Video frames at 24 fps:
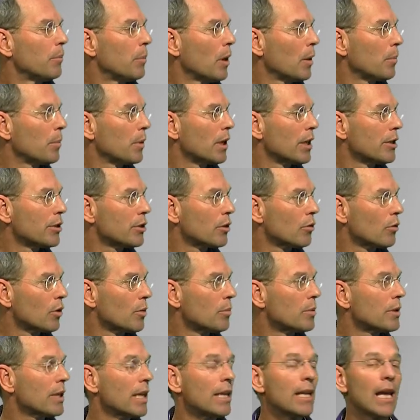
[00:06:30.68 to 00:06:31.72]
population
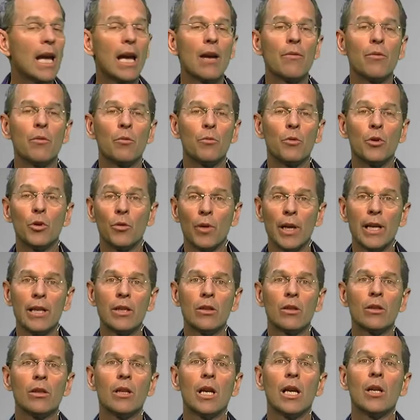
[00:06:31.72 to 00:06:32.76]
groups and have a
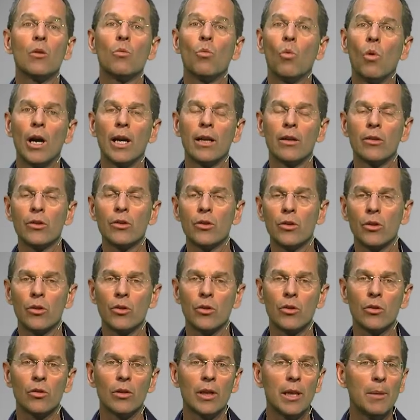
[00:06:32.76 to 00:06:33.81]
greater and wider
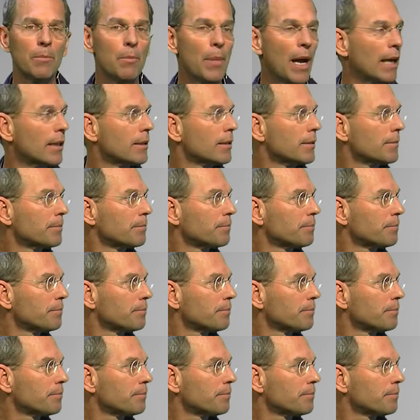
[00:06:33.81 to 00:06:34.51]
social impact.